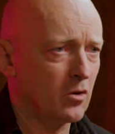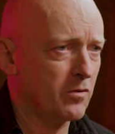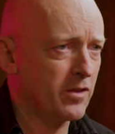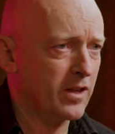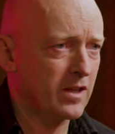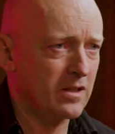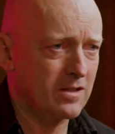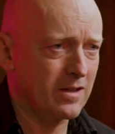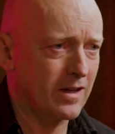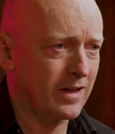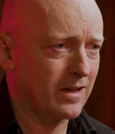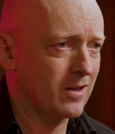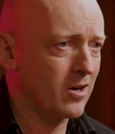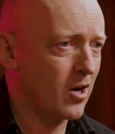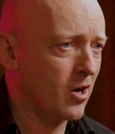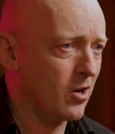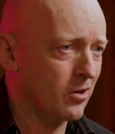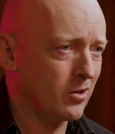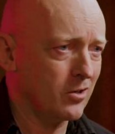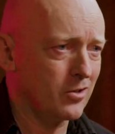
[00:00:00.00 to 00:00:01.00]
things like
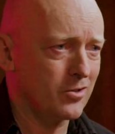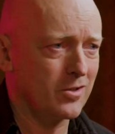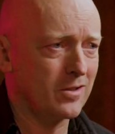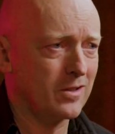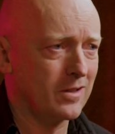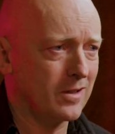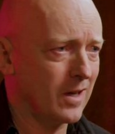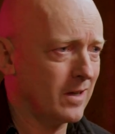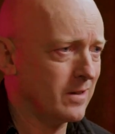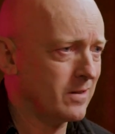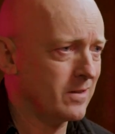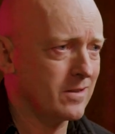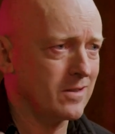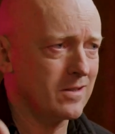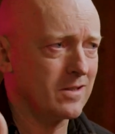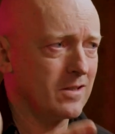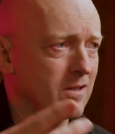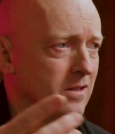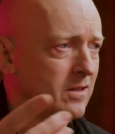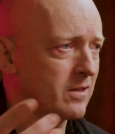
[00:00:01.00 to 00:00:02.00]
cars and
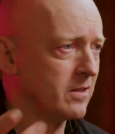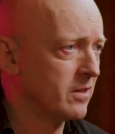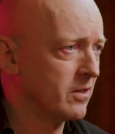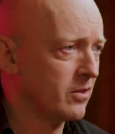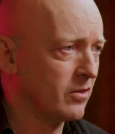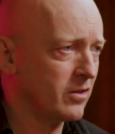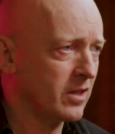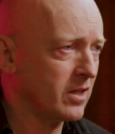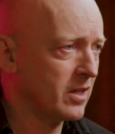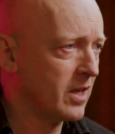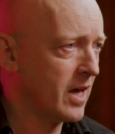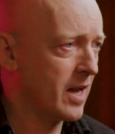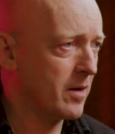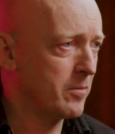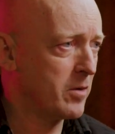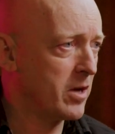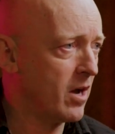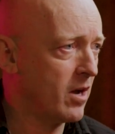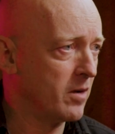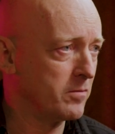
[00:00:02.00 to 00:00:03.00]
guns and the
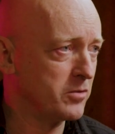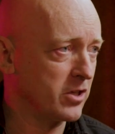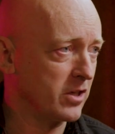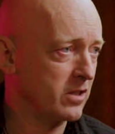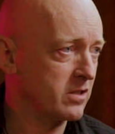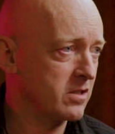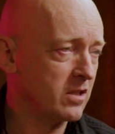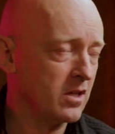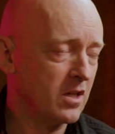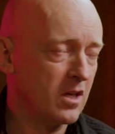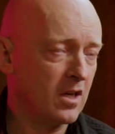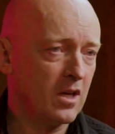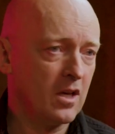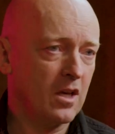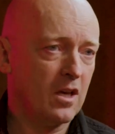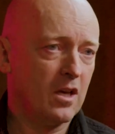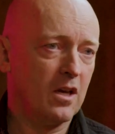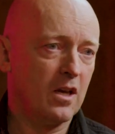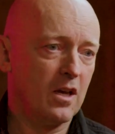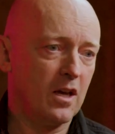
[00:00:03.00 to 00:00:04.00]
inanimate objects.
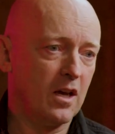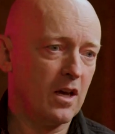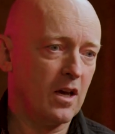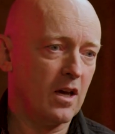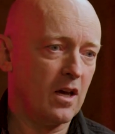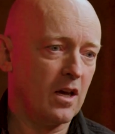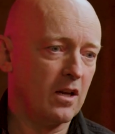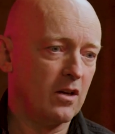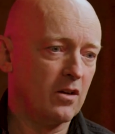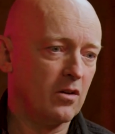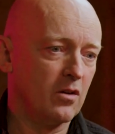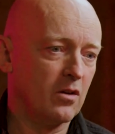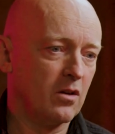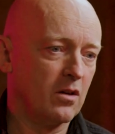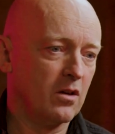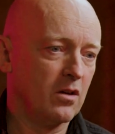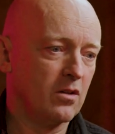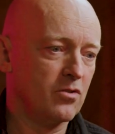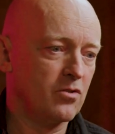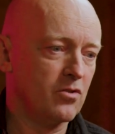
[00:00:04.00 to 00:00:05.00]
And
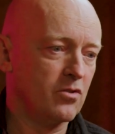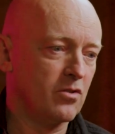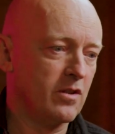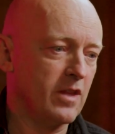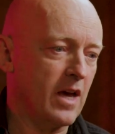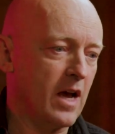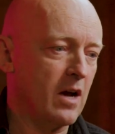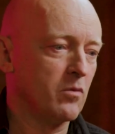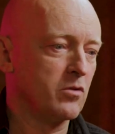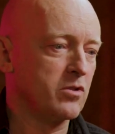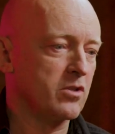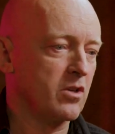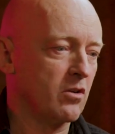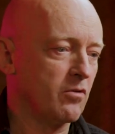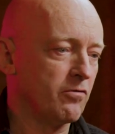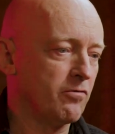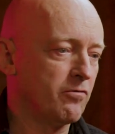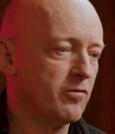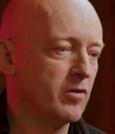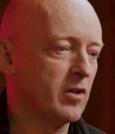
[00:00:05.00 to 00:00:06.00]
that was
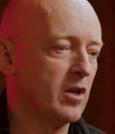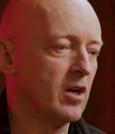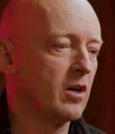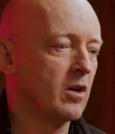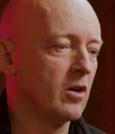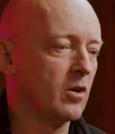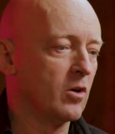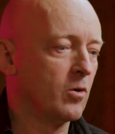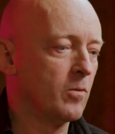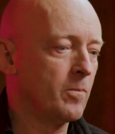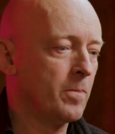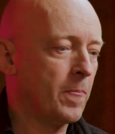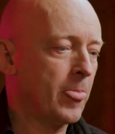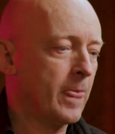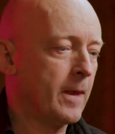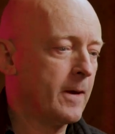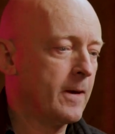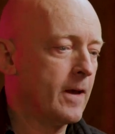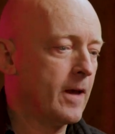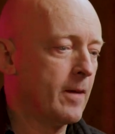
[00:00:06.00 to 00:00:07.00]
our flow,
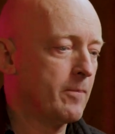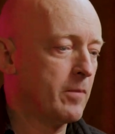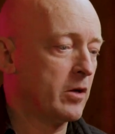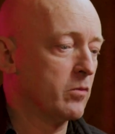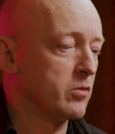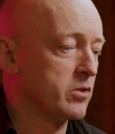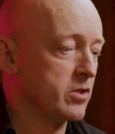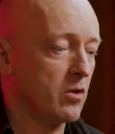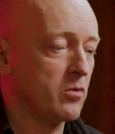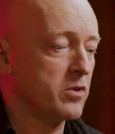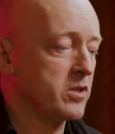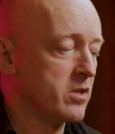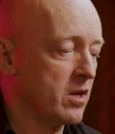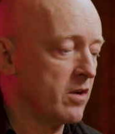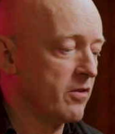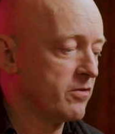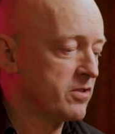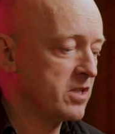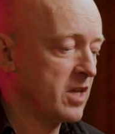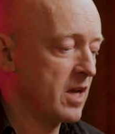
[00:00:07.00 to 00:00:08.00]
but it was always
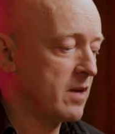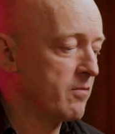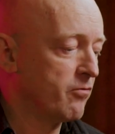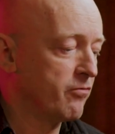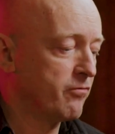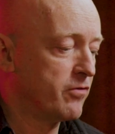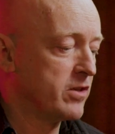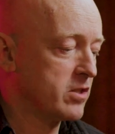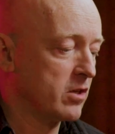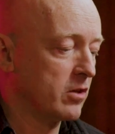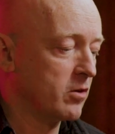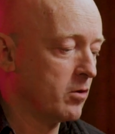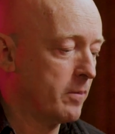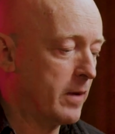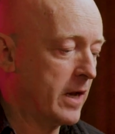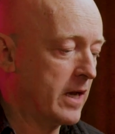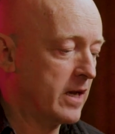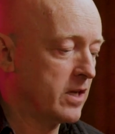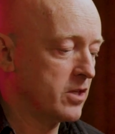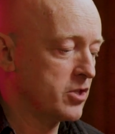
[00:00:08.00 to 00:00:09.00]
on a same physical
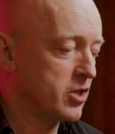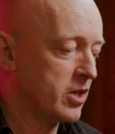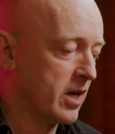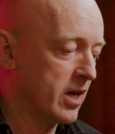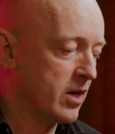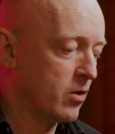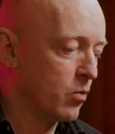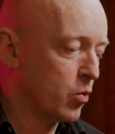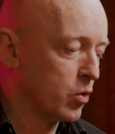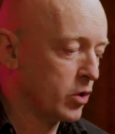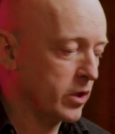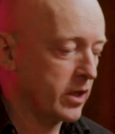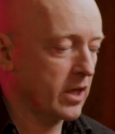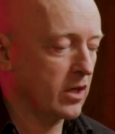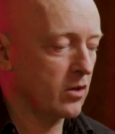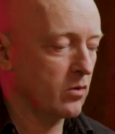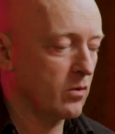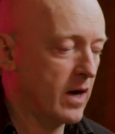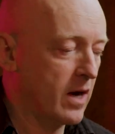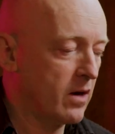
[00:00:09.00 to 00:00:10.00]
page and kind of
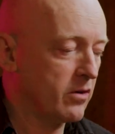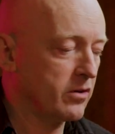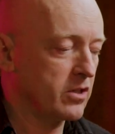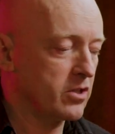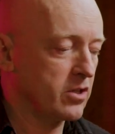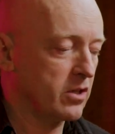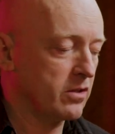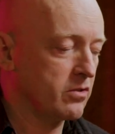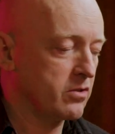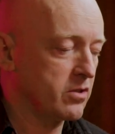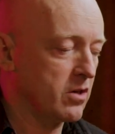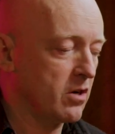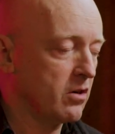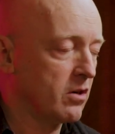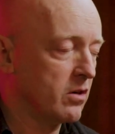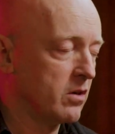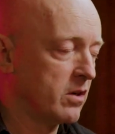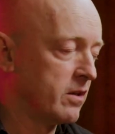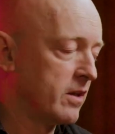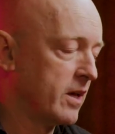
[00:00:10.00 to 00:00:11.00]
working around each other's
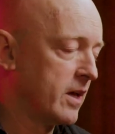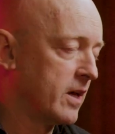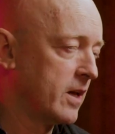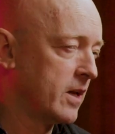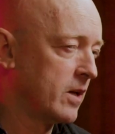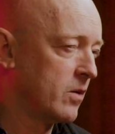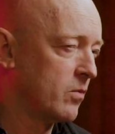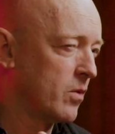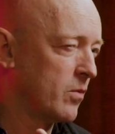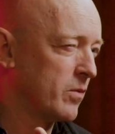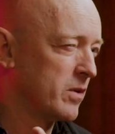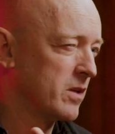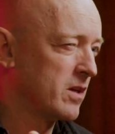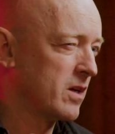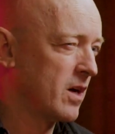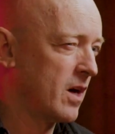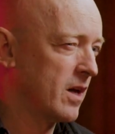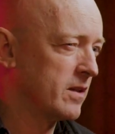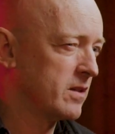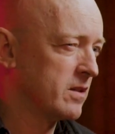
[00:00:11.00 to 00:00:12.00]
art. And then when we
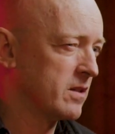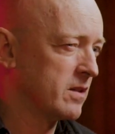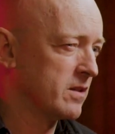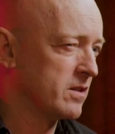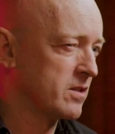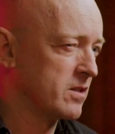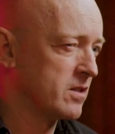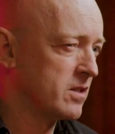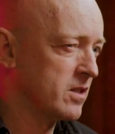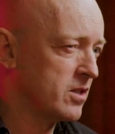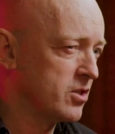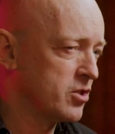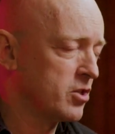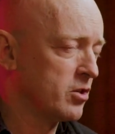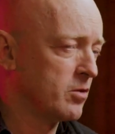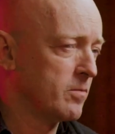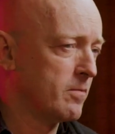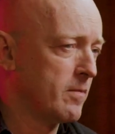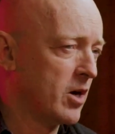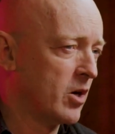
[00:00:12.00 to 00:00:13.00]
got to this
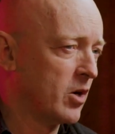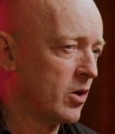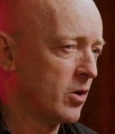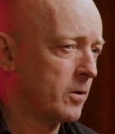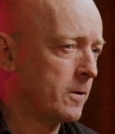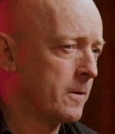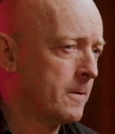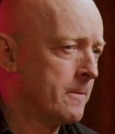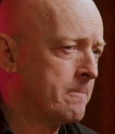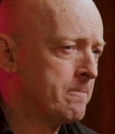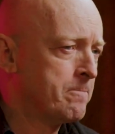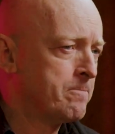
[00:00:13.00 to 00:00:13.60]
digital mode,